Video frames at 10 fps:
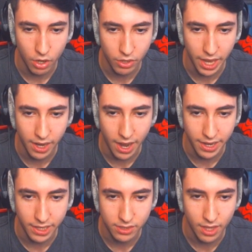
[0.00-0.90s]
Okay, I
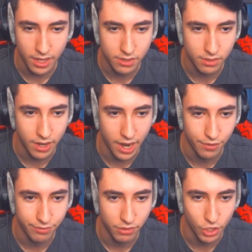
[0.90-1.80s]
guess that's kind
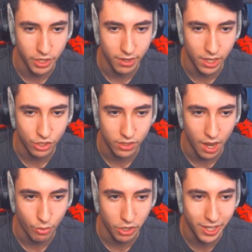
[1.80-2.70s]
of good-ish.
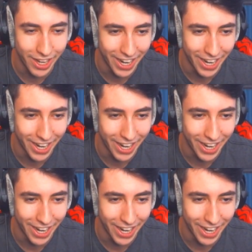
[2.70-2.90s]
Not really.